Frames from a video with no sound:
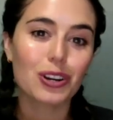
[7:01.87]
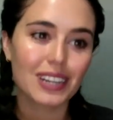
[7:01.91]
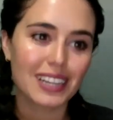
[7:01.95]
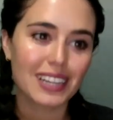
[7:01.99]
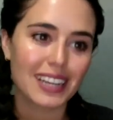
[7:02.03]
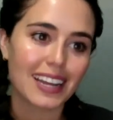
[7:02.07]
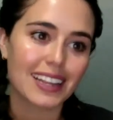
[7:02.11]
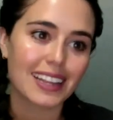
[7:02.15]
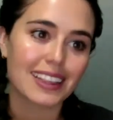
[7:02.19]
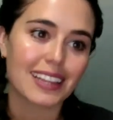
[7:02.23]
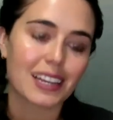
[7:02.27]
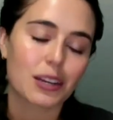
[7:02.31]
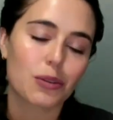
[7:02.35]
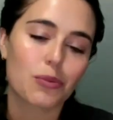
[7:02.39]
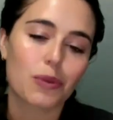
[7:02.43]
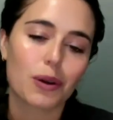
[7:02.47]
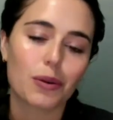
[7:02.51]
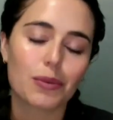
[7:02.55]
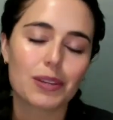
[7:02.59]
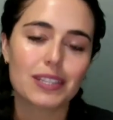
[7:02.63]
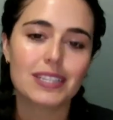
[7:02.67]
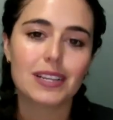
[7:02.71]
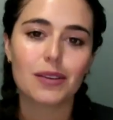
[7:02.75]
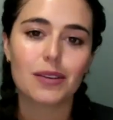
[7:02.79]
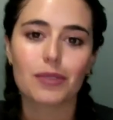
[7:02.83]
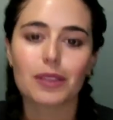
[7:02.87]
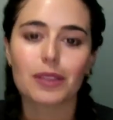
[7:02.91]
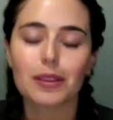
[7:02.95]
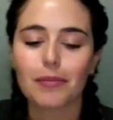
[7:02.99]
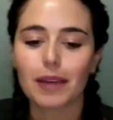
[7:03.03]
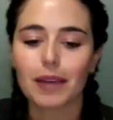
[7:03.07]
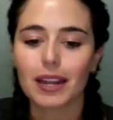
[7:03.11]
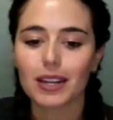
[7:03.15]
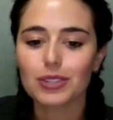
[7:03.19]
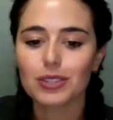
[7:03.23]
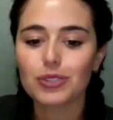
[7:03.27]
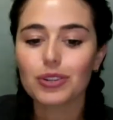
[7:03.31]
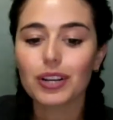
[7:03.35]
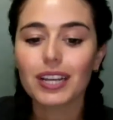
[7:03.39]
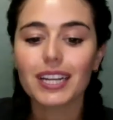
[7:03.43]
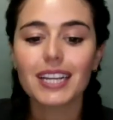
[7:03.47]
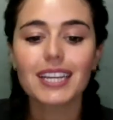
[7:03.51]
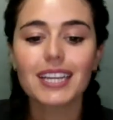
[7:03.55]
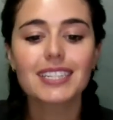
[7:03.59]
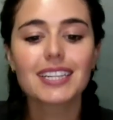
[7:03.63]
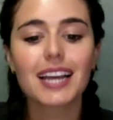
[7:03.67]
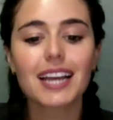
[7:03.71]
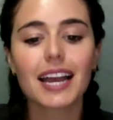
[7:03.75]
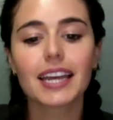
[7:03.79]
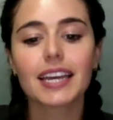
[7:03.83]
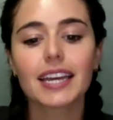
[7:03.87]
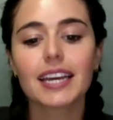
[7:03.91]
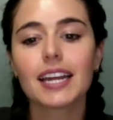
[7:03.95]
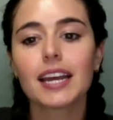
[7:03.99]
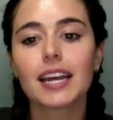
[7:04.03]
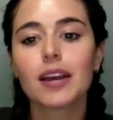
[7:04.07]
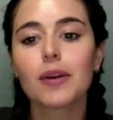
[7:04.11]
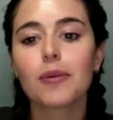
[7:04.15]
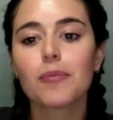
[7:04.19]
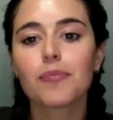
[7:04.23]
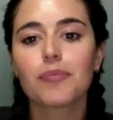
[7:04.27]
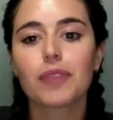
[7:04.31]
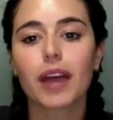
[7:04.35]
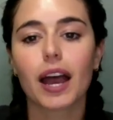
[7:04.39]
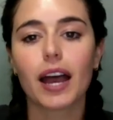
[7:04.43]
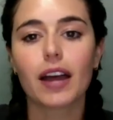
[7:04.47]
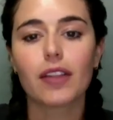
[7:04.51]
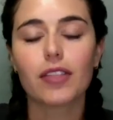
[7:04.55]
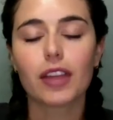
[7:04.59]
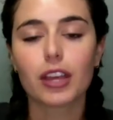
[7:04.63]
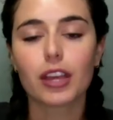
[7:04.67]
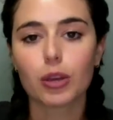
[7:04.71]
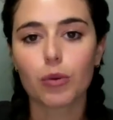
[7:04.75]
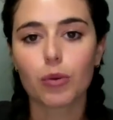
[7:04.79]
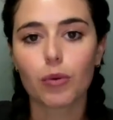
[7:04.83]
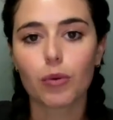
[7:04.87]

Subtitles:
again, like what we see with the Mediterranean diet that you